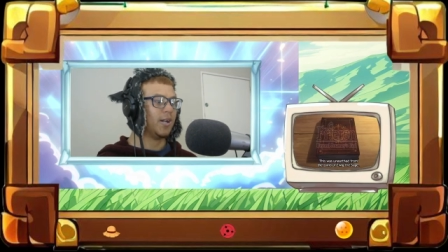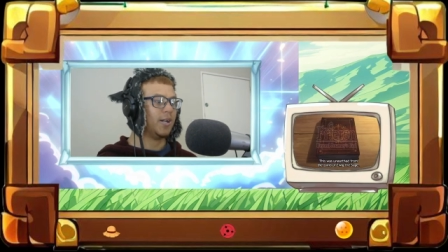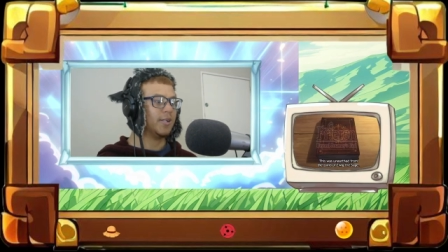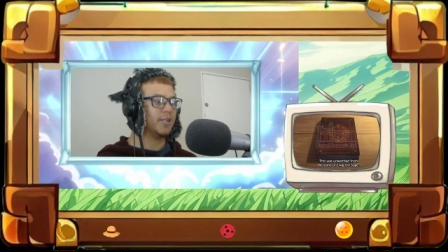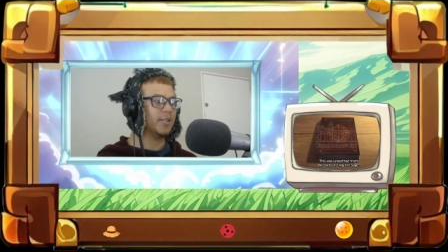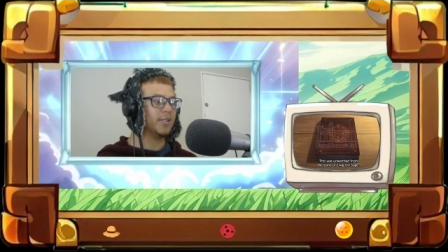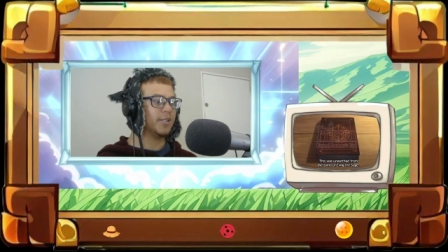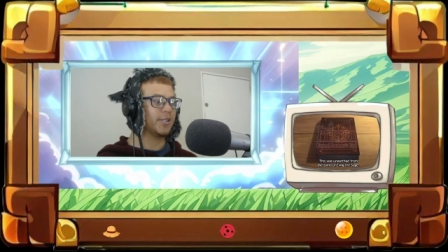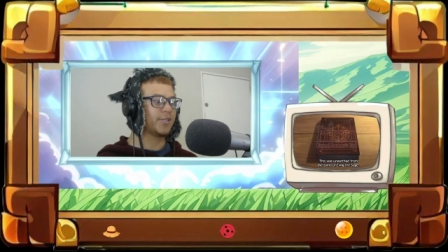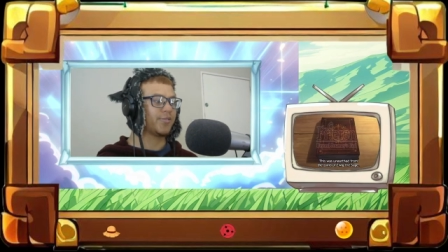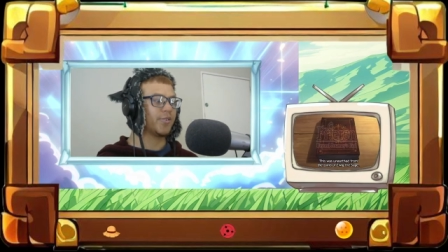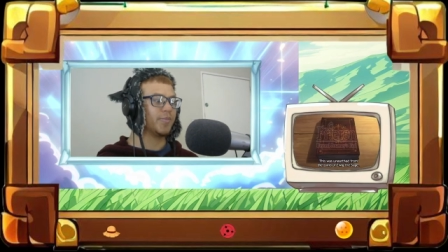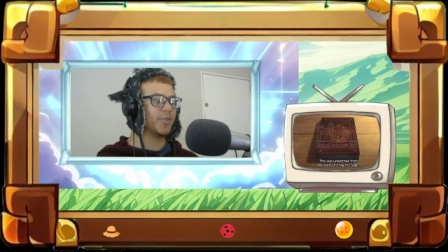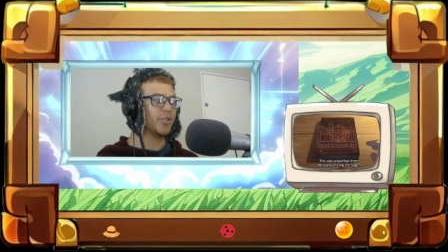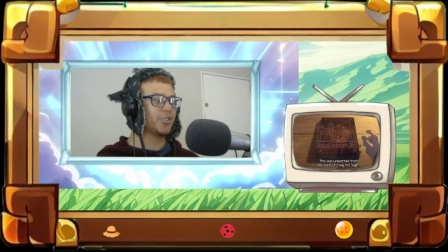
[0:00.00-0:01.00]
Unearthed
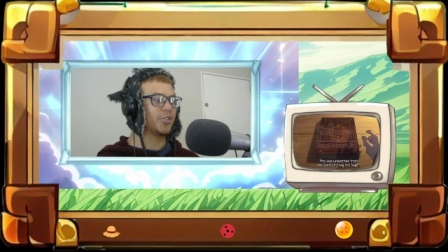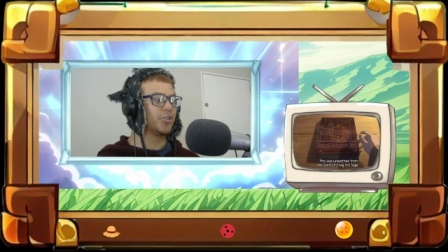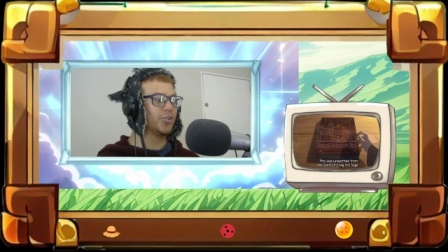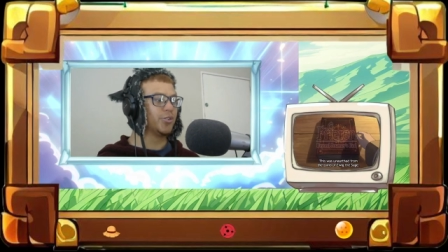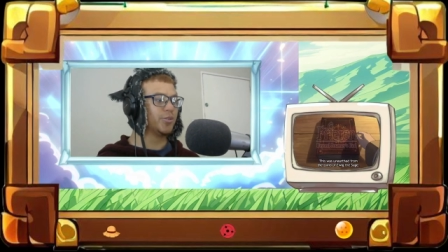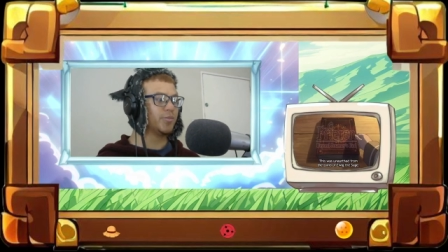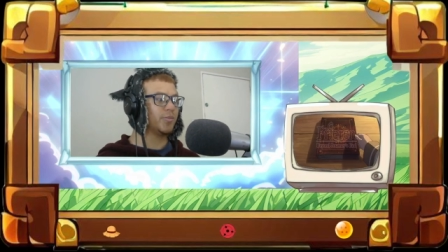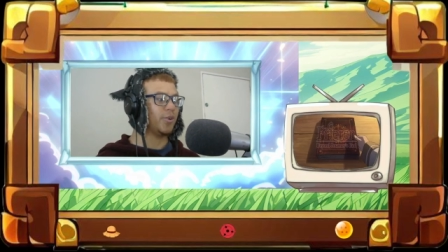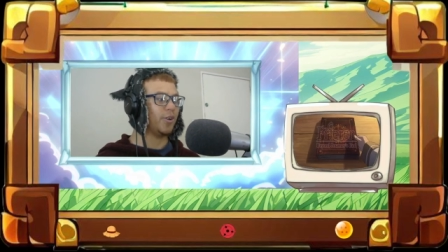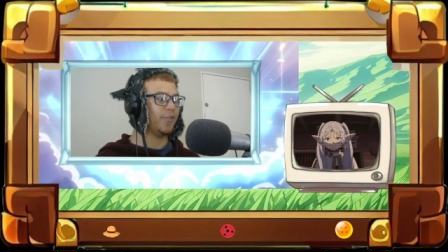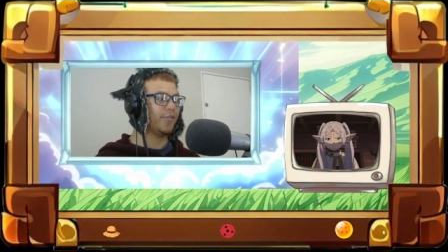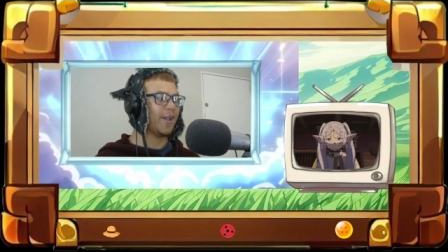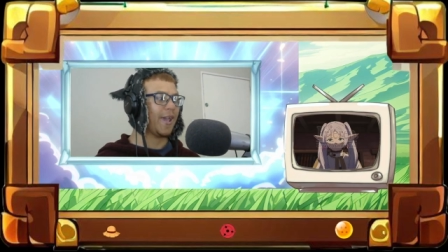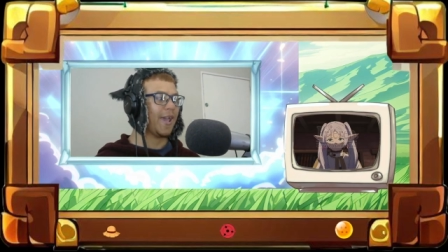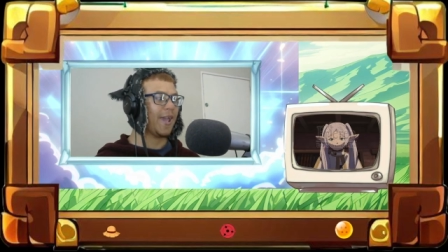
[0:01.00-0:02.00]
from the tomb of
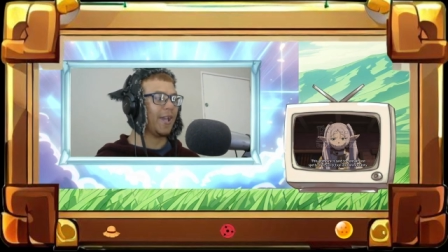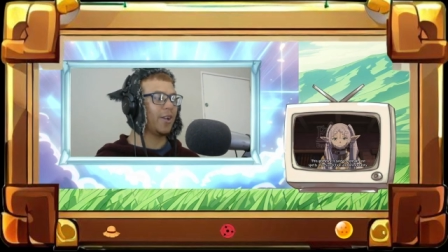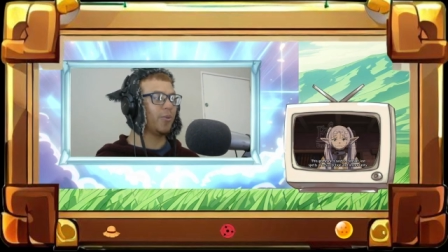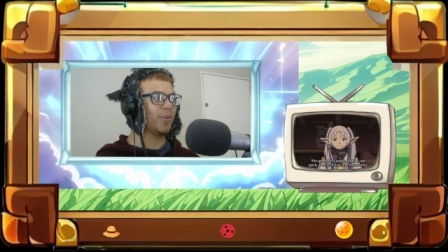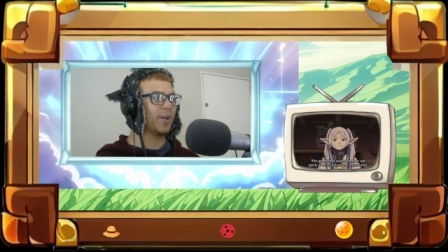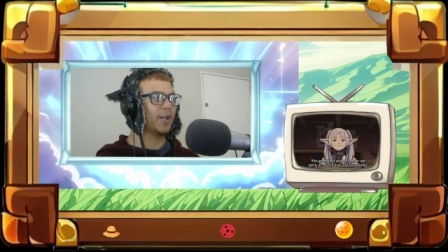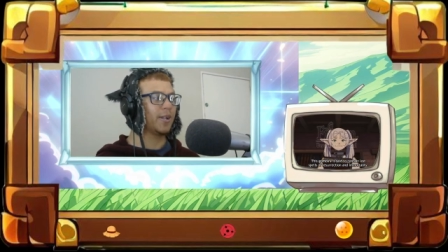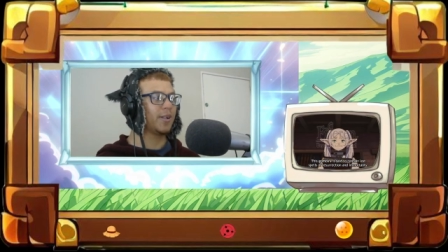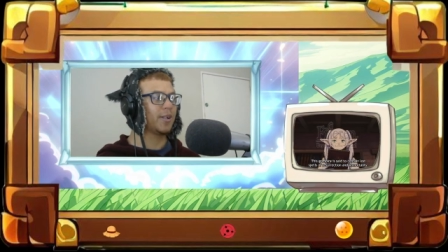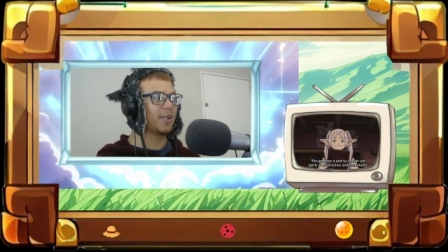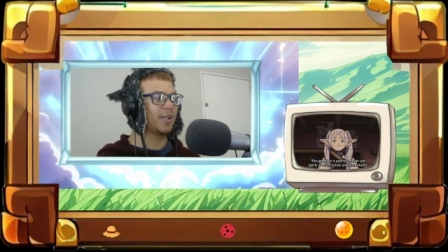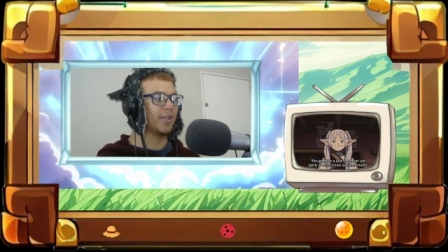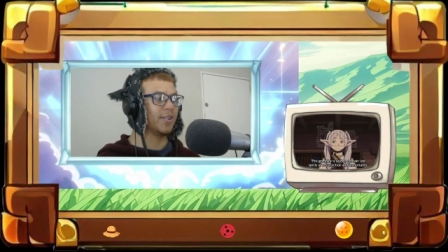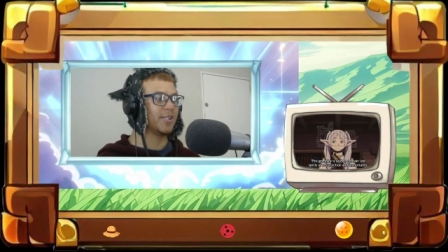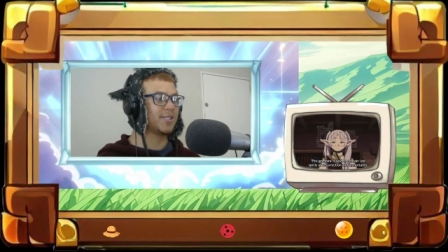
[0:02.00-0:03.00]
Egwig
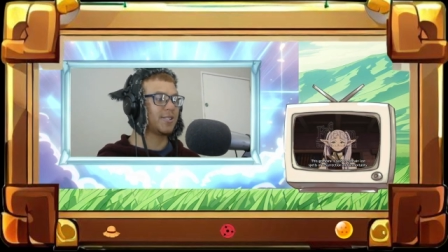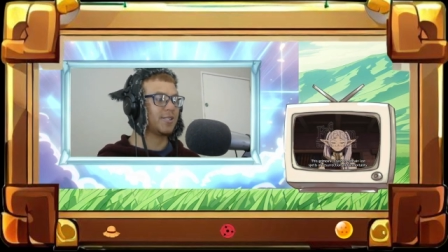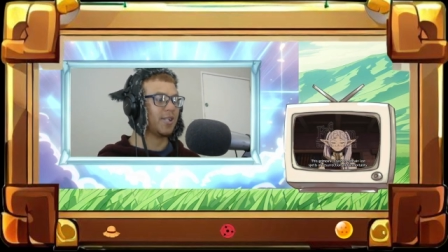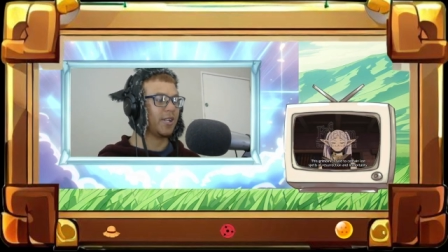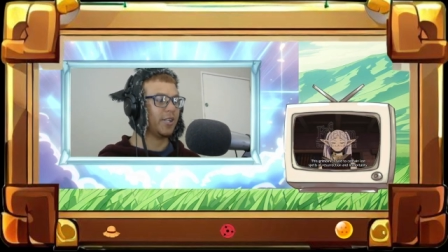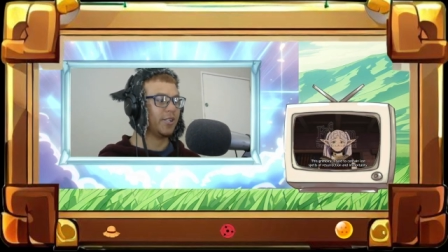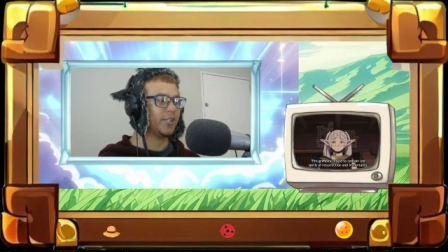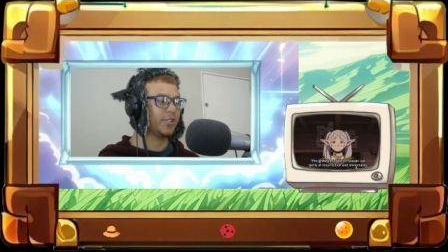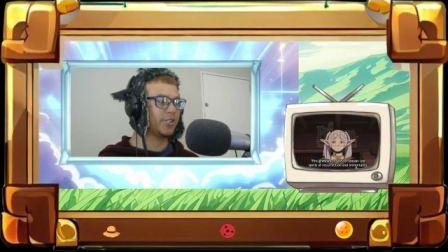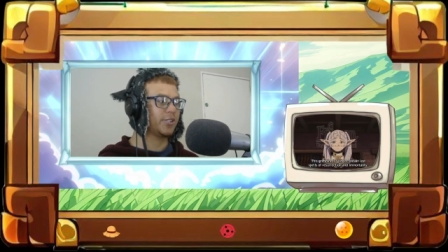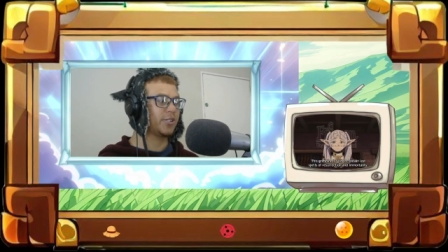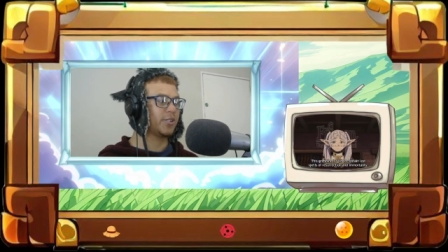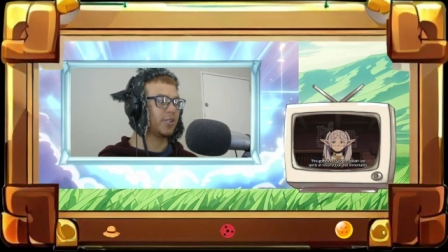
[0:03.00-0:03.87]
the Sage.